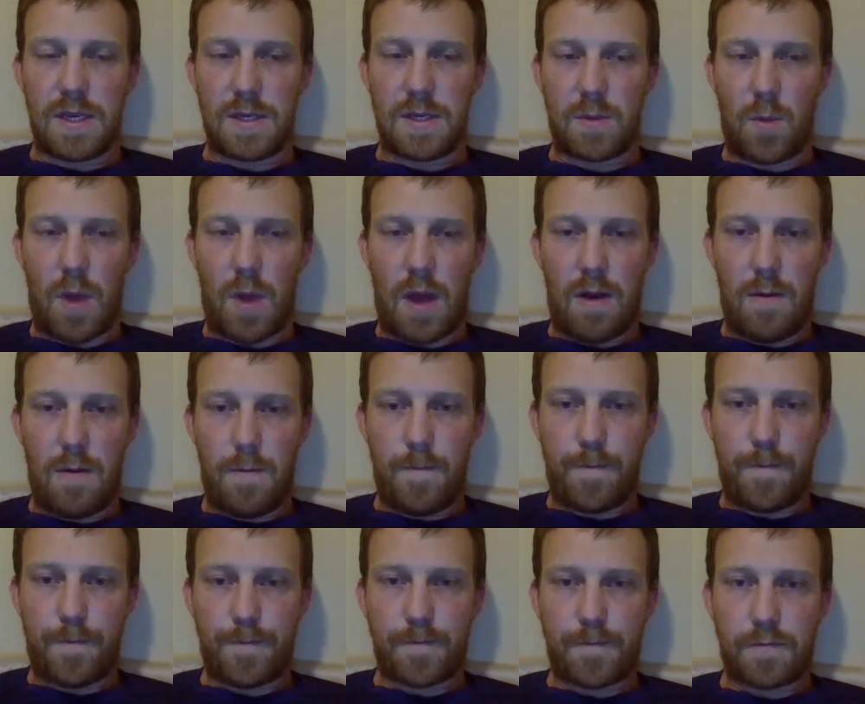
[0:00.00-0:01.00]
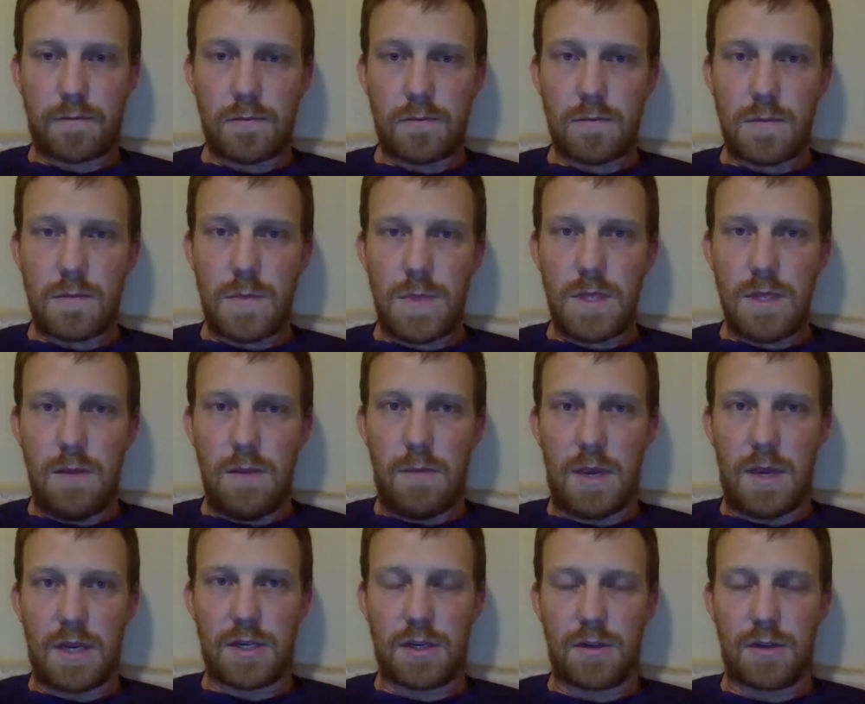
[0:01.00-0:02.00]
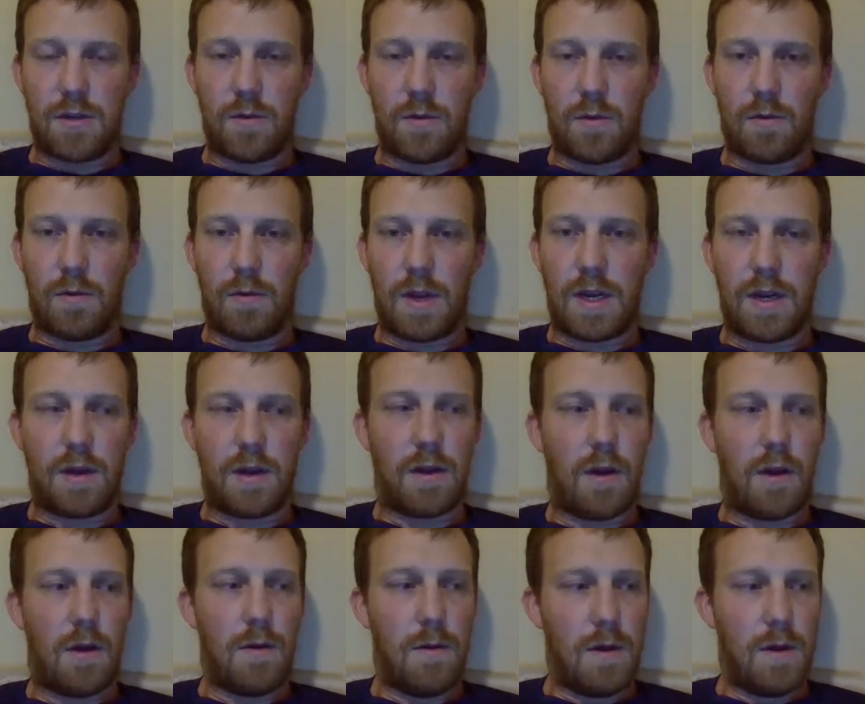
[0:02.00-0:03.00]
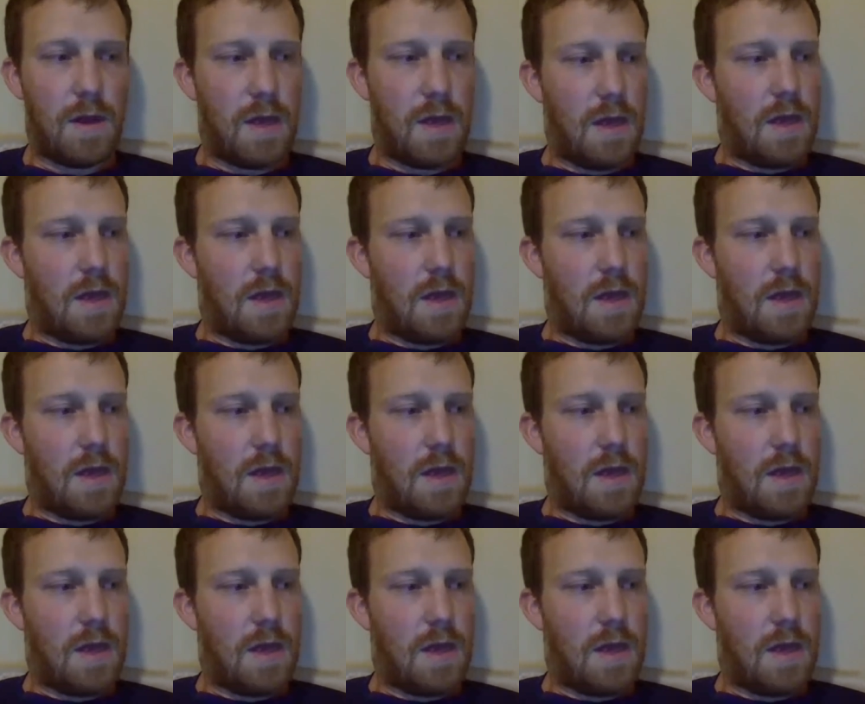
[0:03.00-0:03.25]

as well to make sure that we're ready to go.